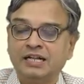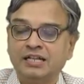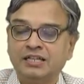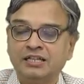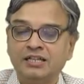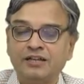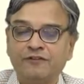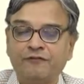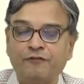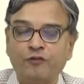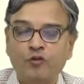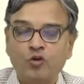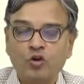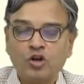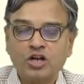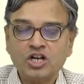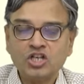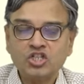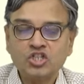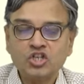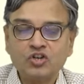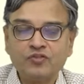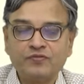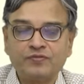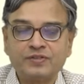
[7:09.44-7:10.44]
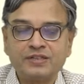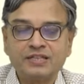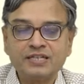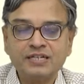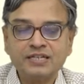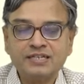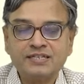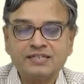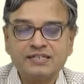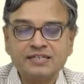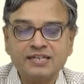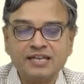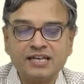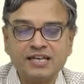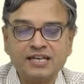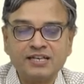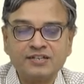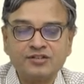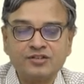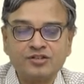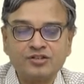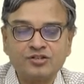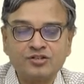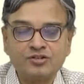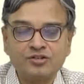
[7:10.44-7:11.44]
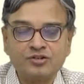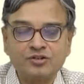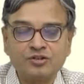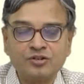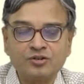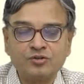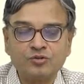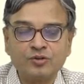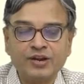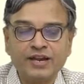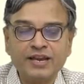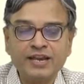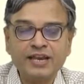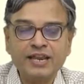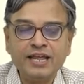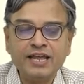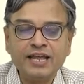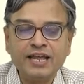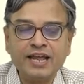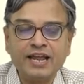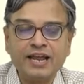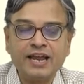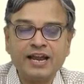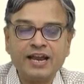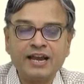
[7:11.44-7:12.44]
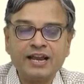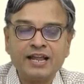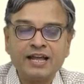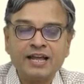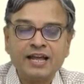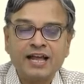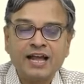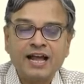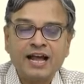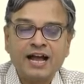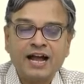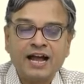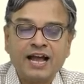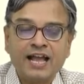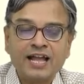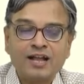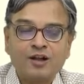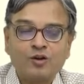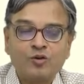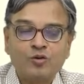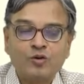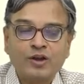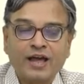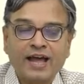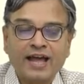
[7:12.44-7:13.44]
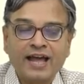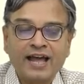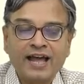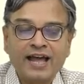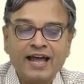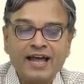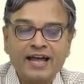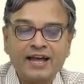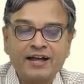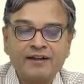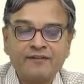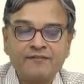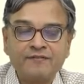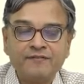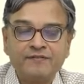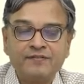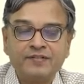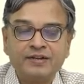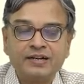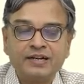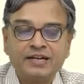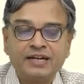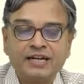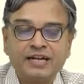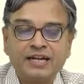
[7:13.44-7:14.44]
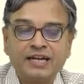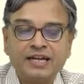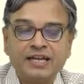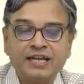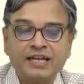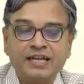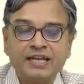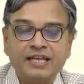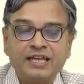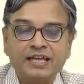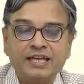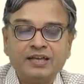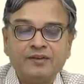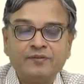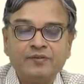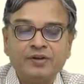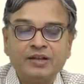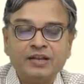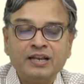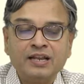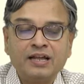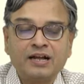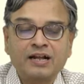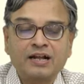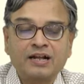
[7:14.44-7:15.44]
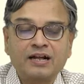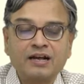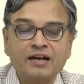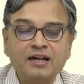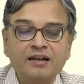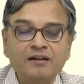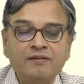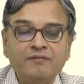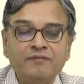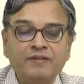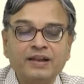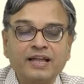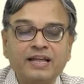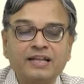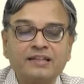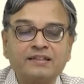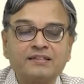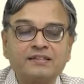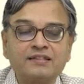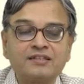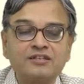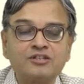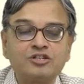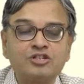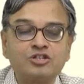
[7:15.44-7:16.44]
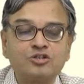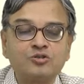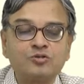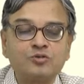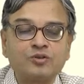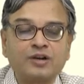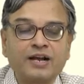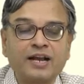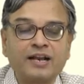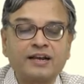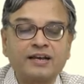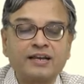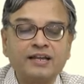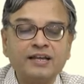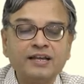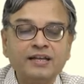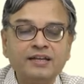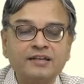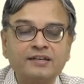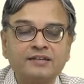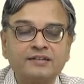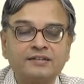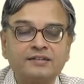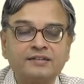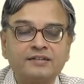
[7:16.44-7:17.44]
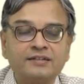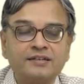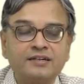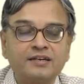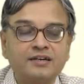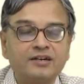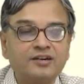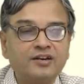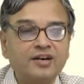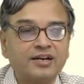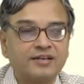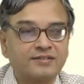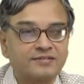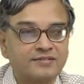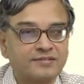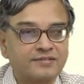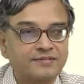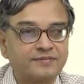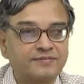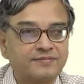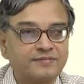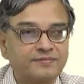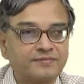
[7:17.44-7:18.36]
The focus of this is to indicate I could have even a curve like this to cut a truss.